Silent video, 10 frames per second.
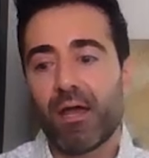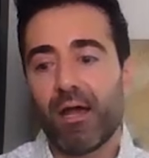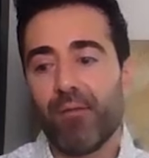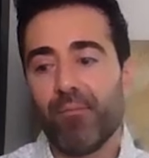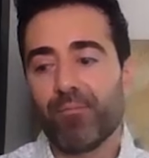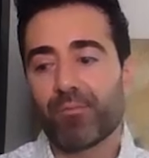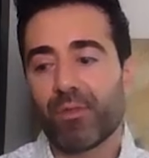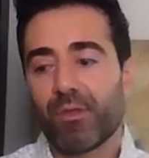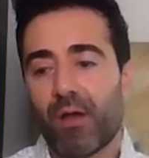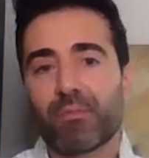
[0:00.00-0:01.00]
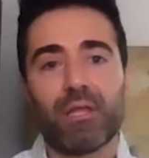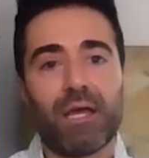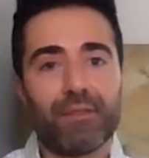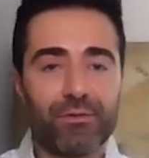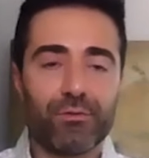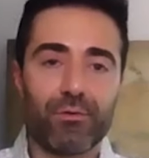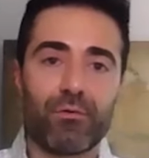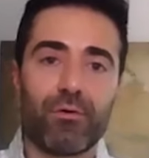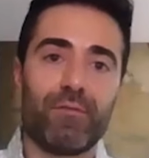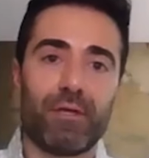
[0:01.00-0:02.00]
Um, mm-hmm. I'm glad that you
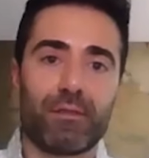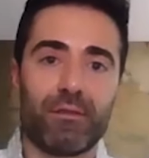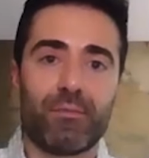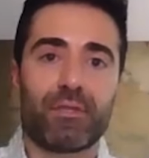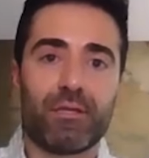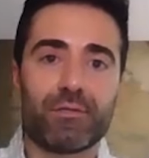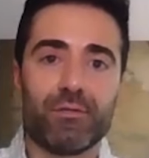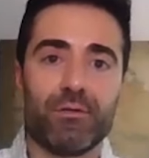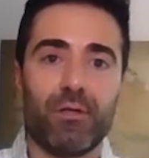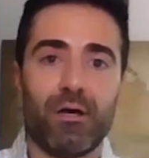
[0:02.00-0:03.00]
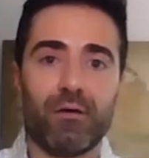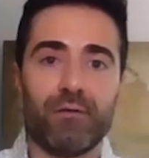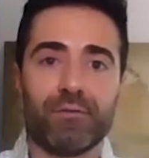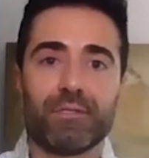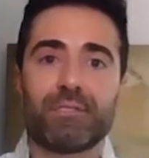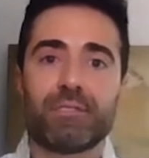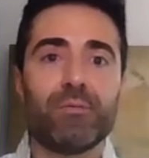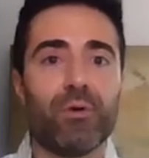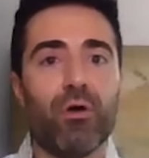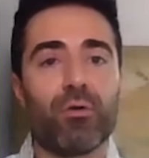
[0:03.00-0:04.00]
arose at the potential of
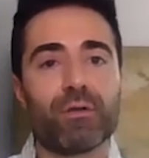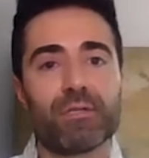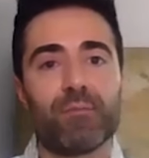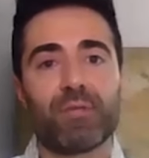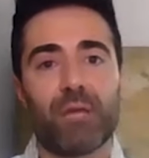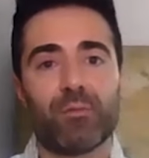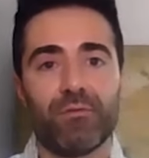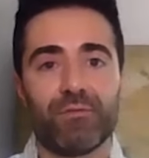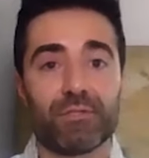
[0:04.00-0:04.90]
SIBO or some type of